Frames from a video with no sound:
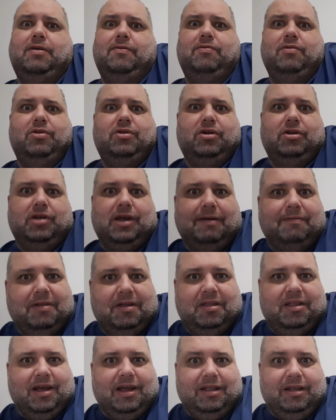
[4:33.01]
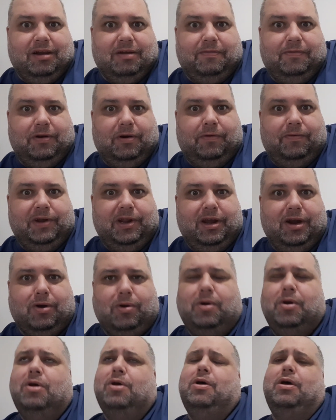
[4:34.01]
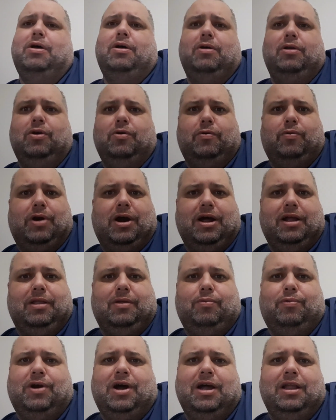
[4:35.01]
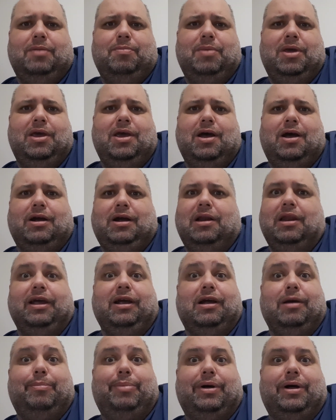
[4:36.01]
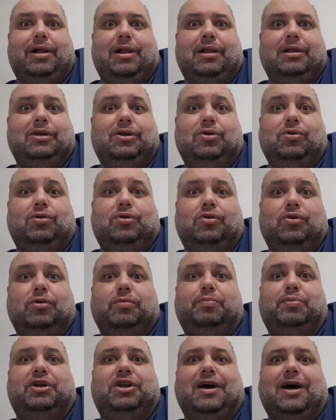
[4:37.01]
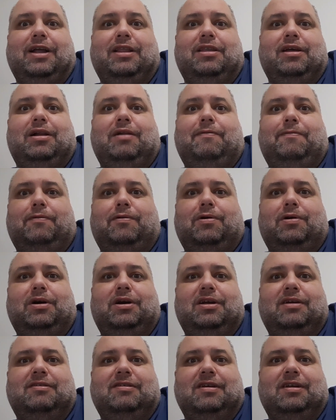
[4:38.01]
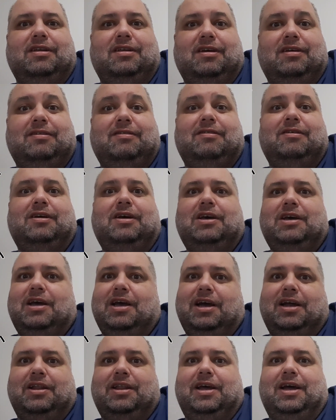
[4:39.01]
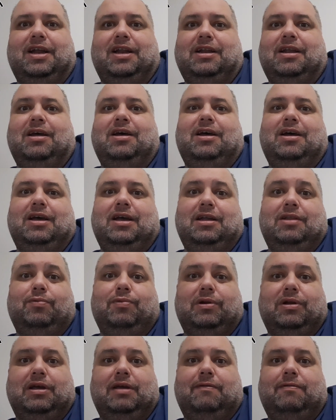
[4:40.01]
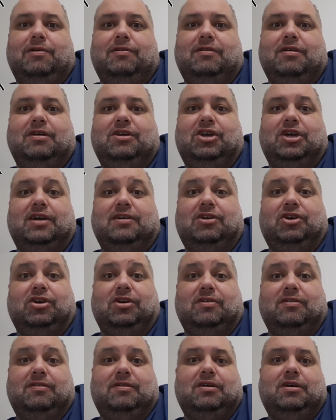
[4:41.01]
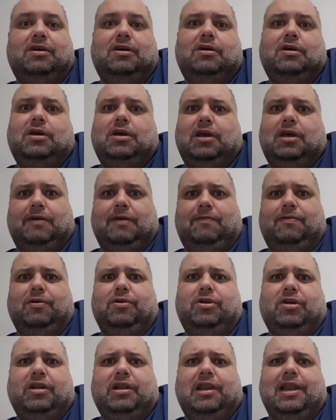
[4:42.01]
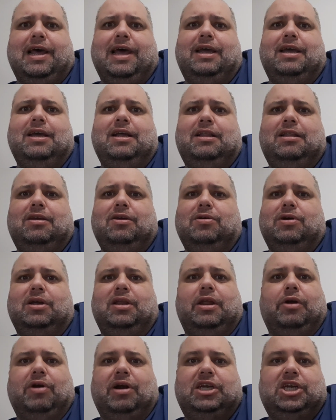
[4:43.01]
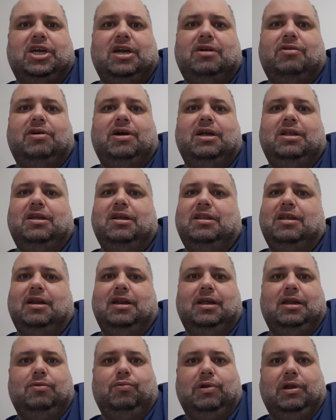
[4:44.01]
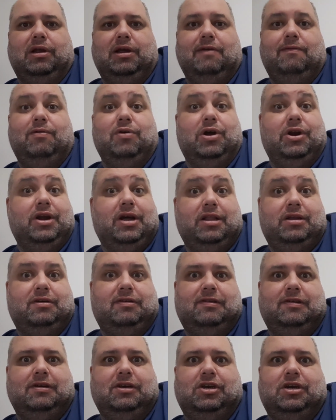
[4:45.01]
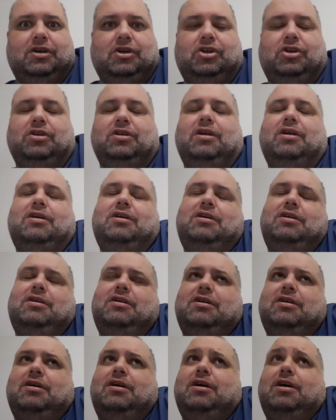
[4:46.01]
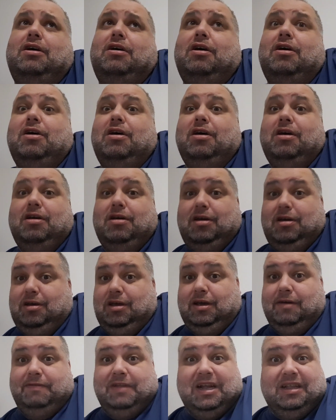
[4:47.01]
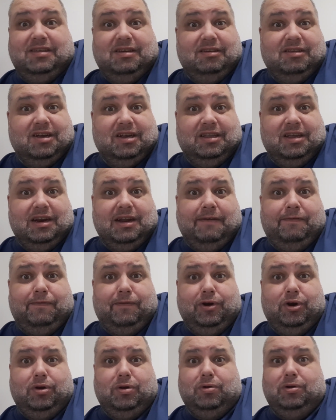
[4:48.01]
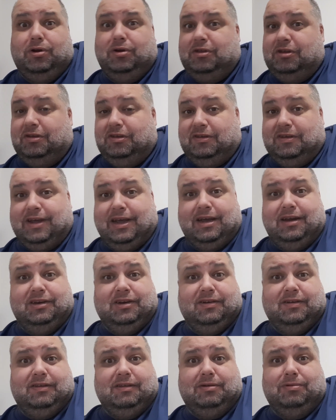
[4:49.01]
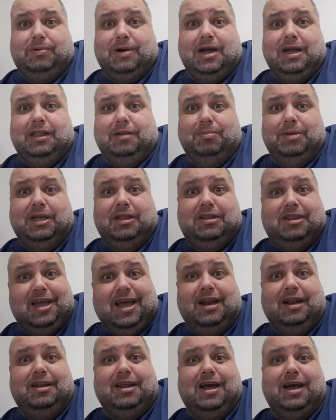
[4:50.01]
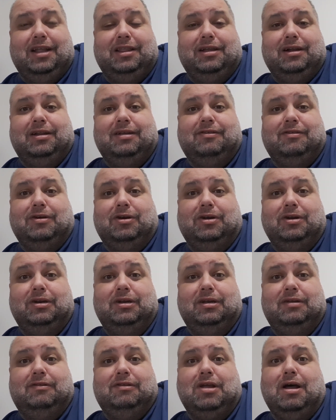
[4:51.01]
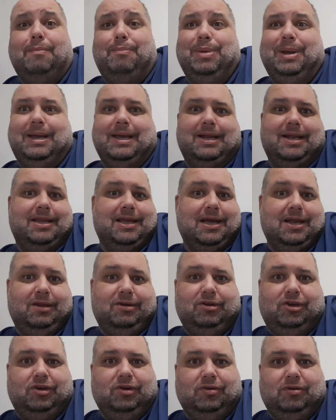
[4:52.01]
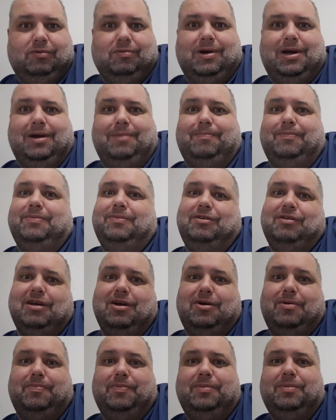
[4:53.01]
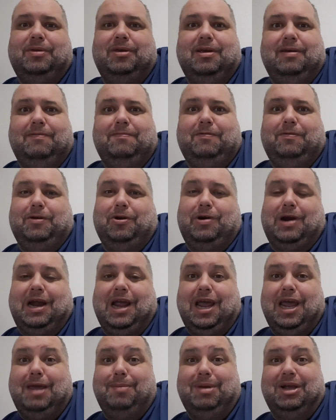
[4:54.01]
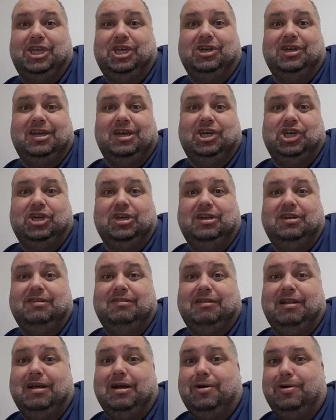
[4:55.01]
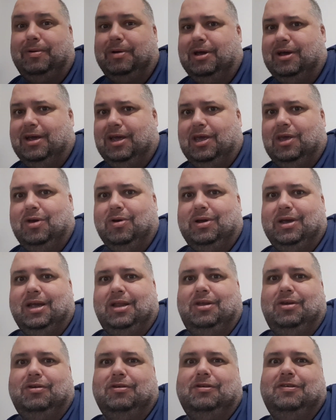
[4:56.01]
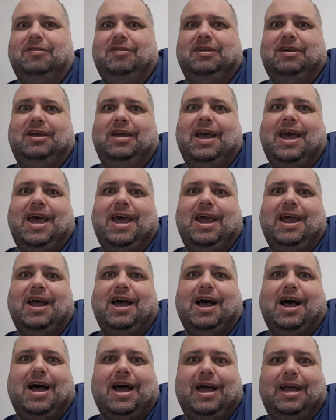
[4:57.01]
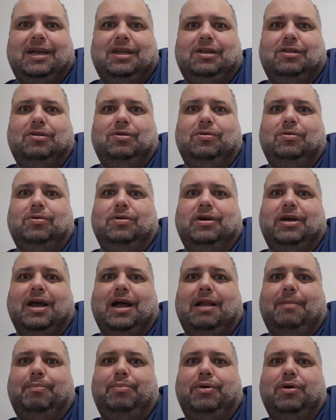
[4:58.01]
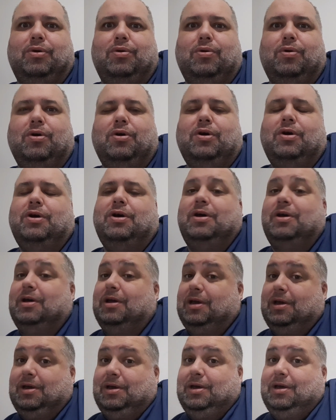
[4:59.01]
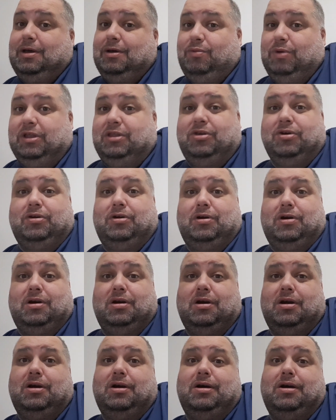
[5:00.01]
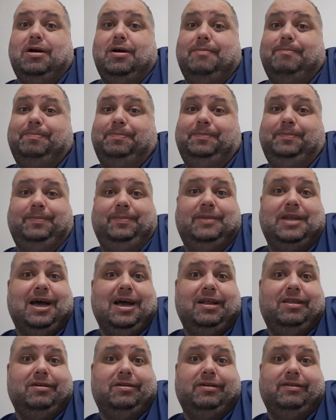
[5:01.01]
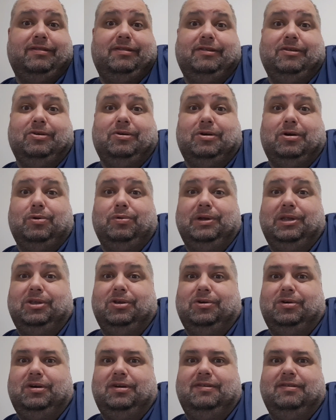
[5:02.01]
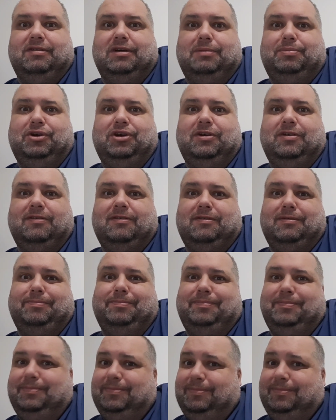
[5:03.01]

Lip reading: If you don't have the title of your video, you write me a clickable YouTube title for this and this, and then it will give you suggestions. If you don't like it, you can regenerate it and it will give you another suggestion. If that is not enough for you, you say just write me 10 titles on this topic, and then you choose one. So if your imagination is low, you can use the AI to help you with your titles or with your descriptions.